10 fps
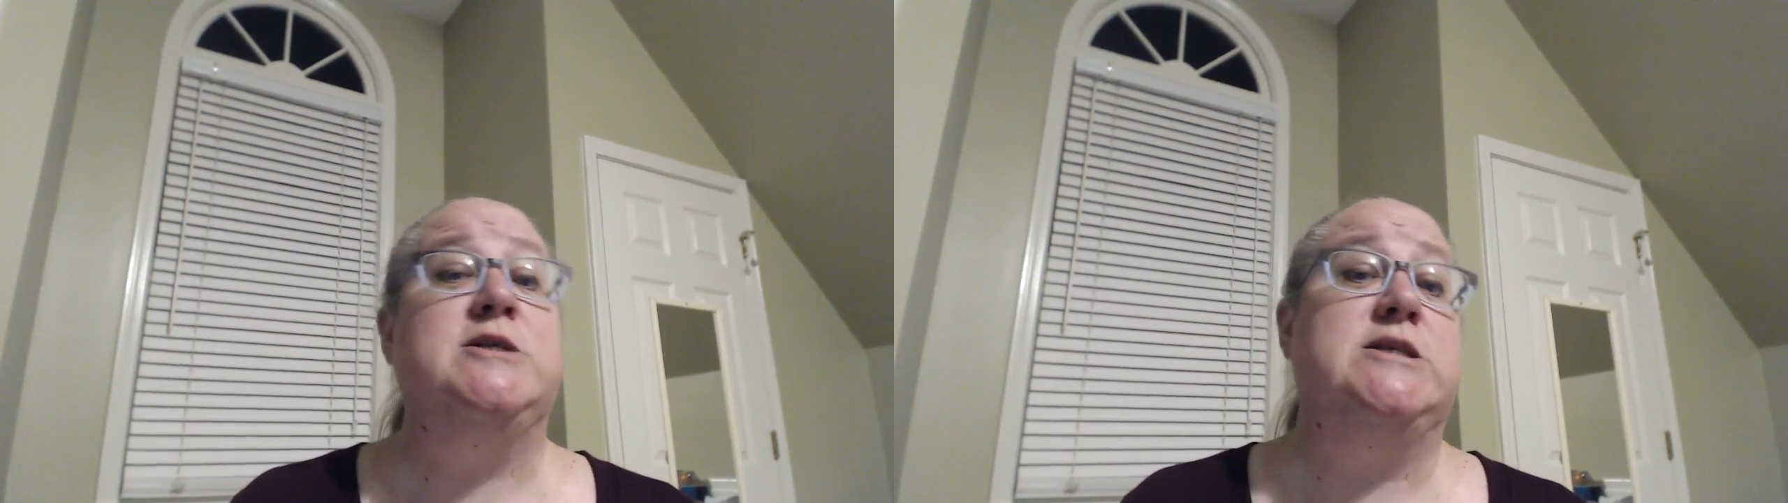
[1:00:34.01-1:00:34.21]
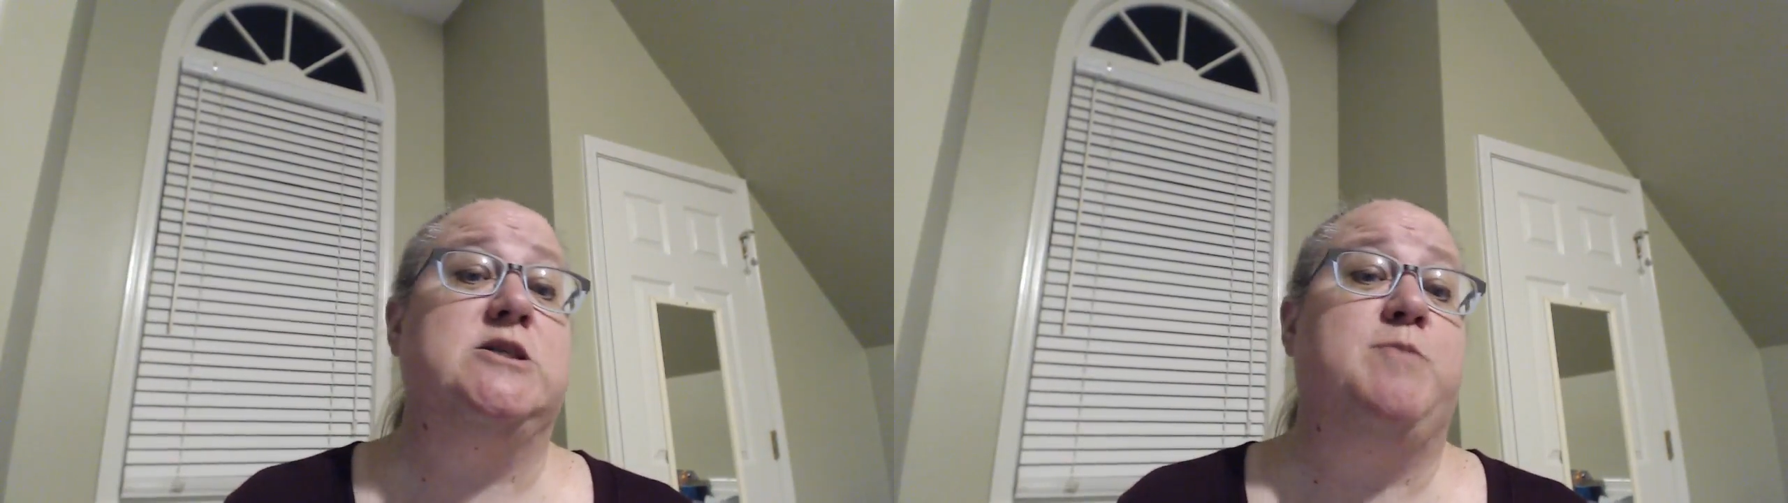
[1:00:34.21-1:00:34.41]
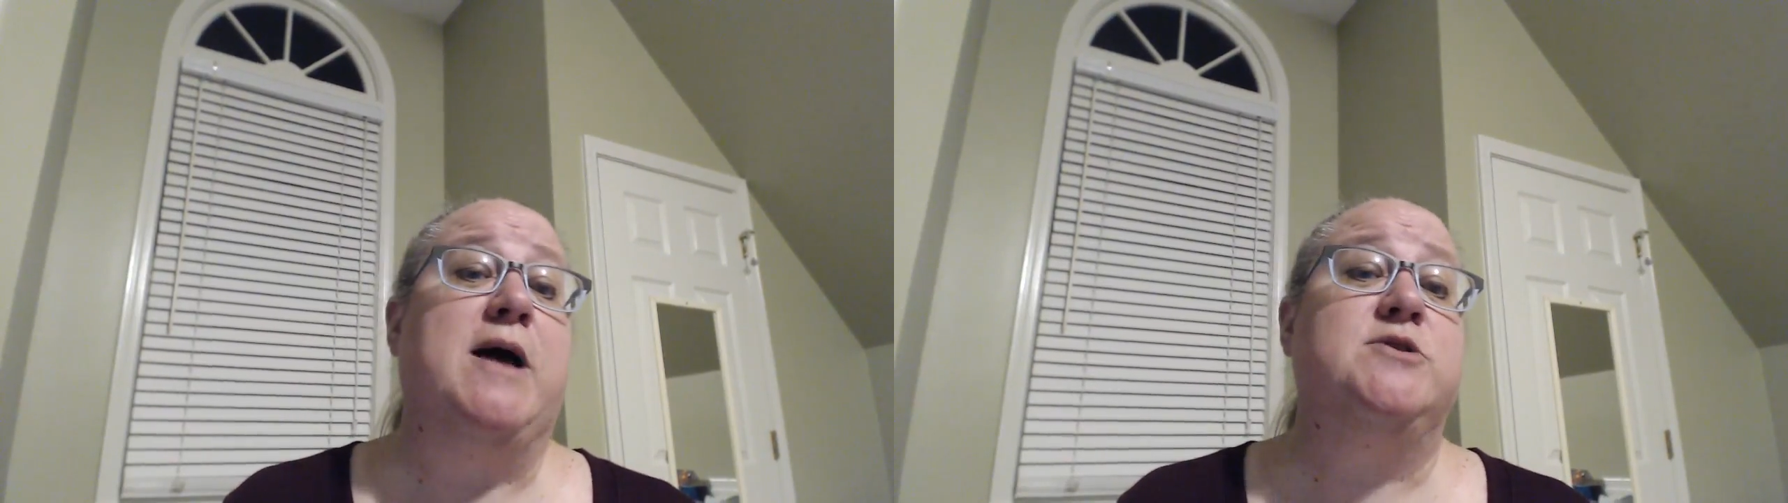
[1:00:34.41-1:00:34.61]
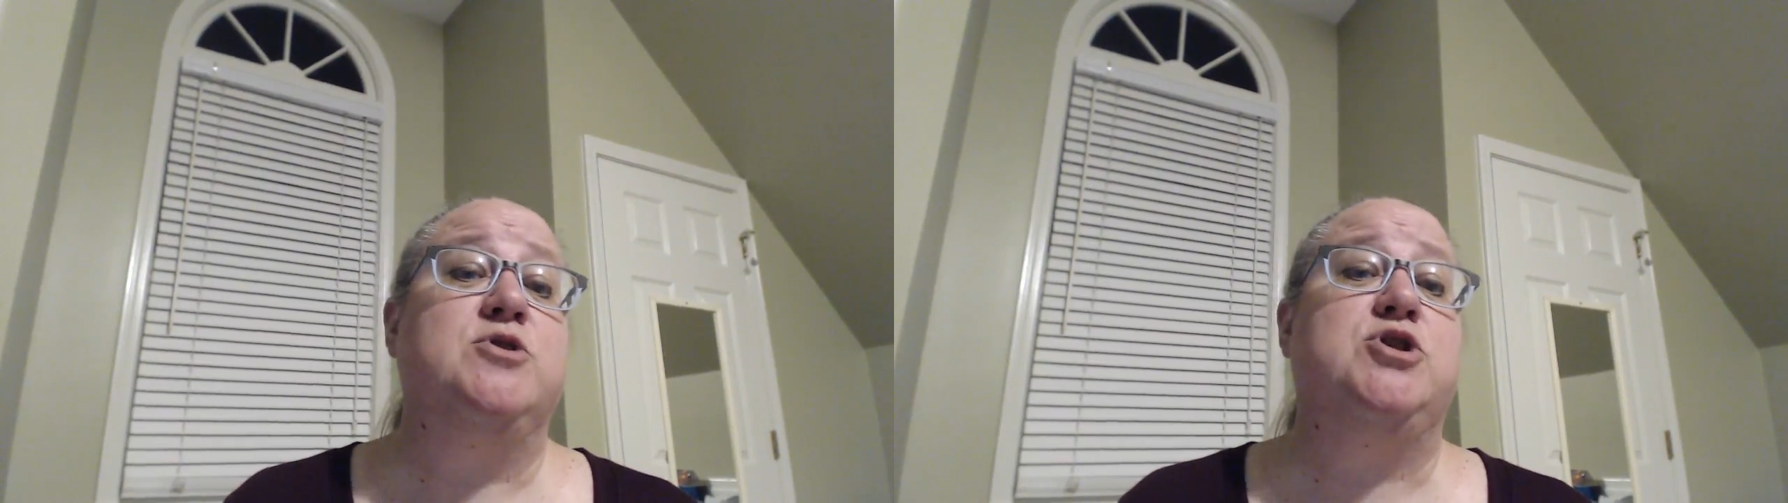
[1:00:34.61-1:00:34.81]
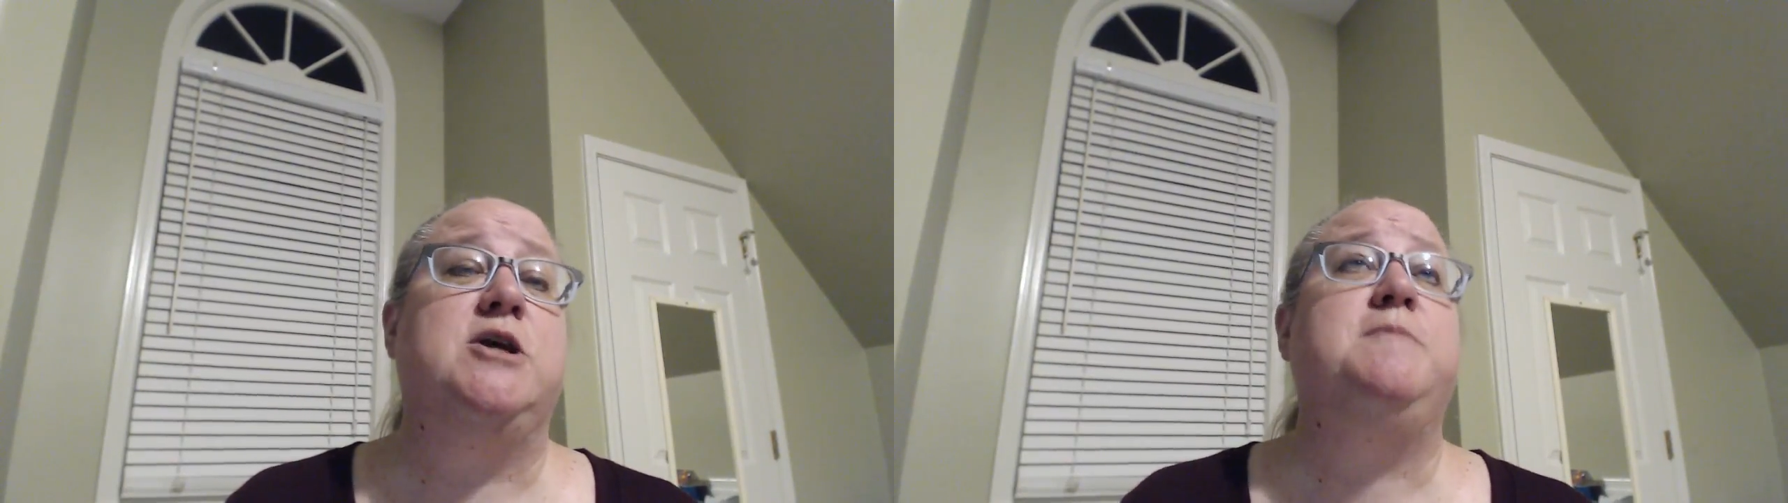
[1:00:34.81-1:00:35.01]
and
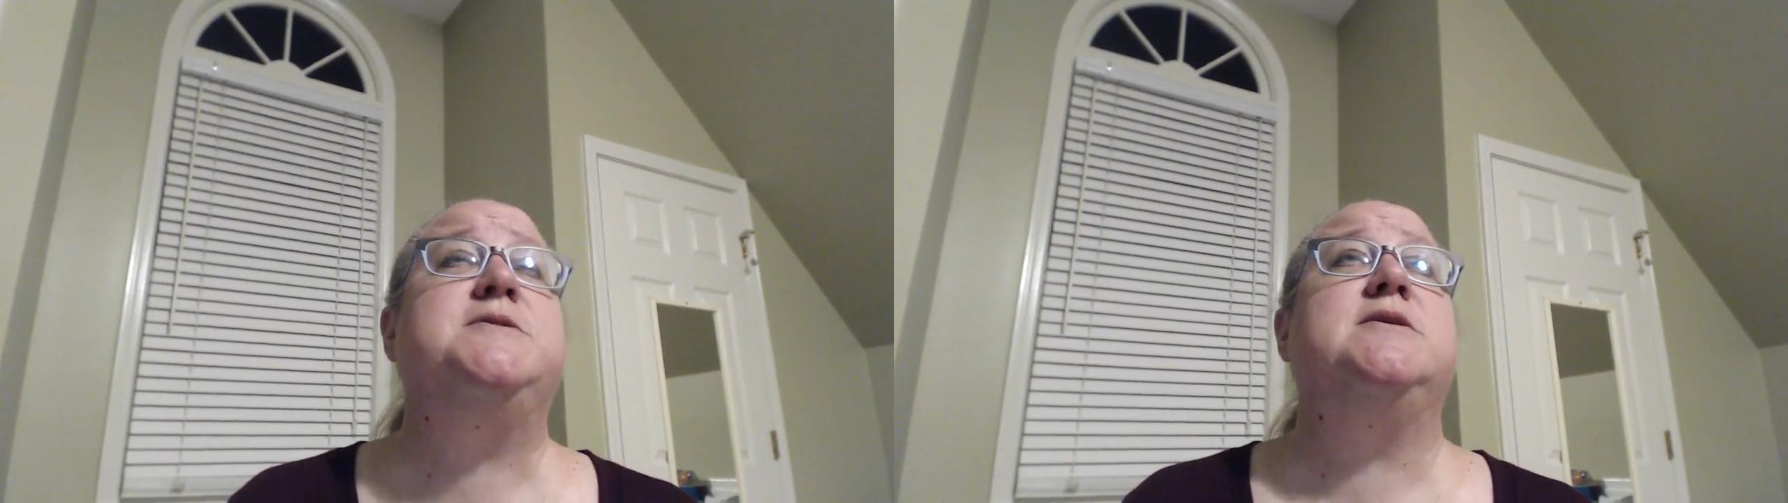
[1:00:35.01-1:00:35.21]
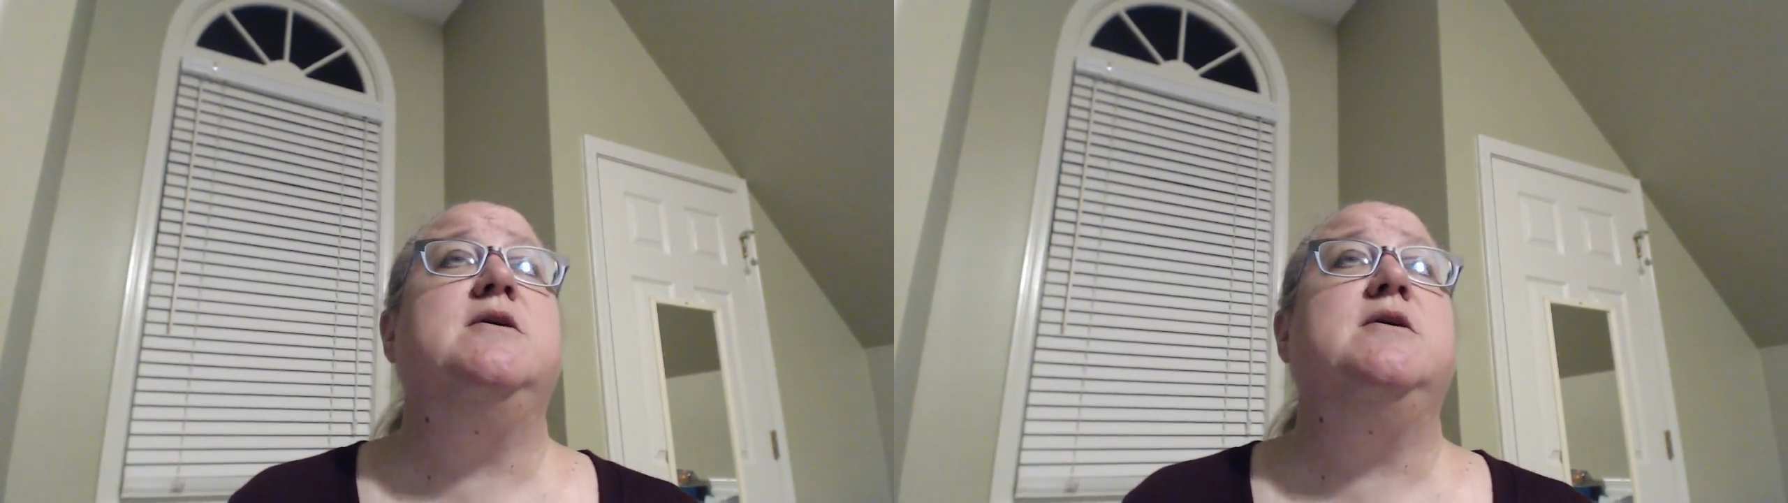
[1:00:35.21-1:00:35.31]
sponsorships?